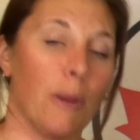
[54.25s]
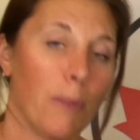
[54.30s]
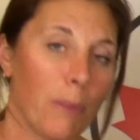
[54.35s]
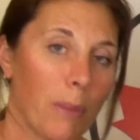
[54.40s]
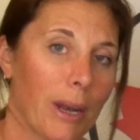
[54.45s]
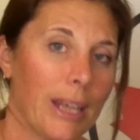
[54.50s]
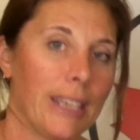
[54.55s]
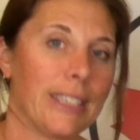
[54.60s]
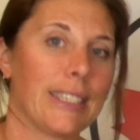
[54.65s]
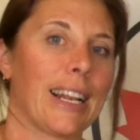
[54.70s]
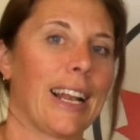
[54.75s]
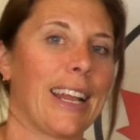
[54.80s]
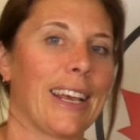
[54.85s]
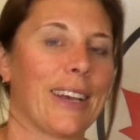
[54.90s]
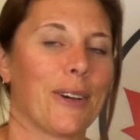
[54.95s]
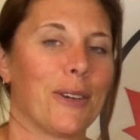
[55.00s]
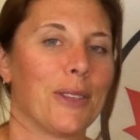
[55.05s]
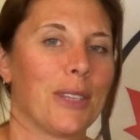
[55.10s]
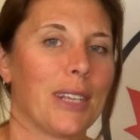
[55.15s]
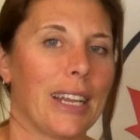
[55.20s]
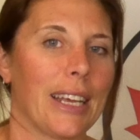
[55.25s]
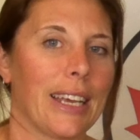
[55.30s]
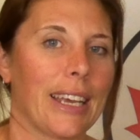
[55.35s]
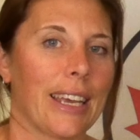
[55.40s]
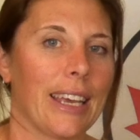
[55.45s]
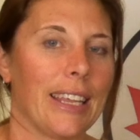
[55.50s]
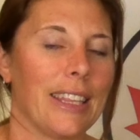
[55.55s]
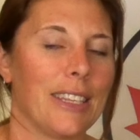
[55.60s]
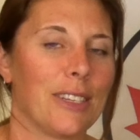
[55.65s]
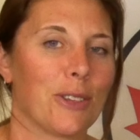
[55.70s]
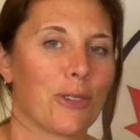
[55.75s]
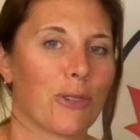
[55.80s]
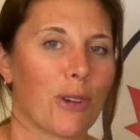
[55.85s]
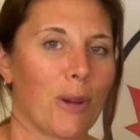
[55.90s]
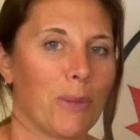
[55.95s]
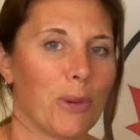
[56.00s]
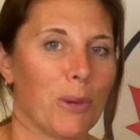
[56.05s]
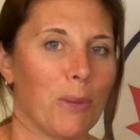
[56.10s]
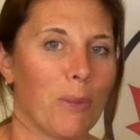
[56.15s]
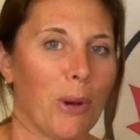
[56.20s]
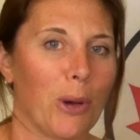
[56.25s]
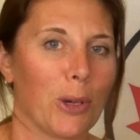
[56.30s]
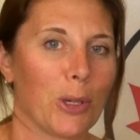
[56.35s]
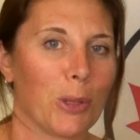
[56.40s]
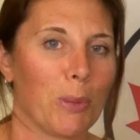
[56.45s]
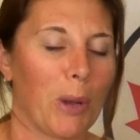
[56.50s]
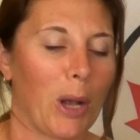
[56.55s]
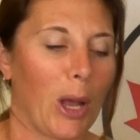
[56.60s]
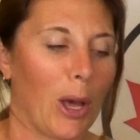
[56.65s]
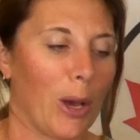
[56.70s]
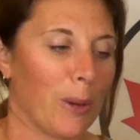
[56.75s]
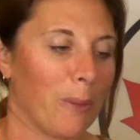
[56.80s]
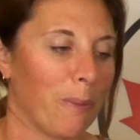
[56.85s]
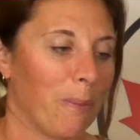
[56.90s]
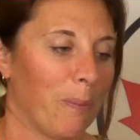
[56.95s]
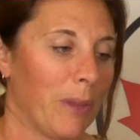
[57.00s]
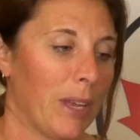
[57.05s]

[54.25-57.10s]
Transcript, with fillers: please click on the link in the description box below.